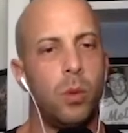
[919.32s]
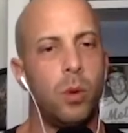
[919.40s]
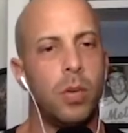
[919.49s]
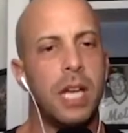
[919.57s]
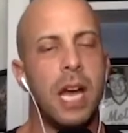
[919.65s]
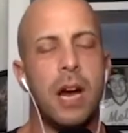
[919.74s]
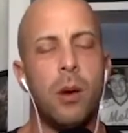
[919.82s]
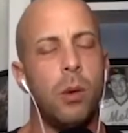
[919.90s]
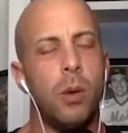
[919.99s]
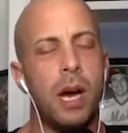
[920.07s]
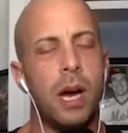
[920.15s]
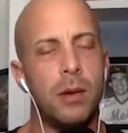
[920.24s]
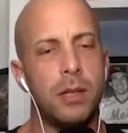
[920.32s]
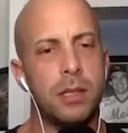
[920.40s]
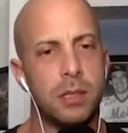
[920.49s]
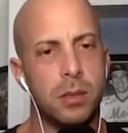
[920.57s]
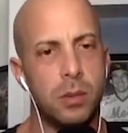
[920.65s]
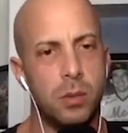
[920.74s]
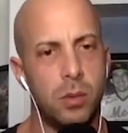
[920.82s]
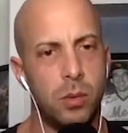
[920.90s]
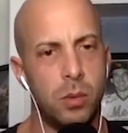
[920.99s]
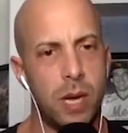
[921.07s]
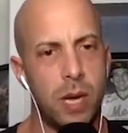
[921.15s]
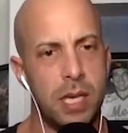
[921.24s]
Yeah, well, he's why, doing, he's,
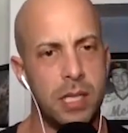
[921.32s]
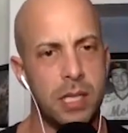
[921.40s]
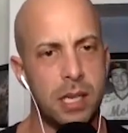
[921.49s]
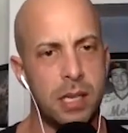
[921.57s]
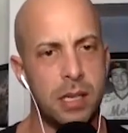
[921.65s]
he's doing a hell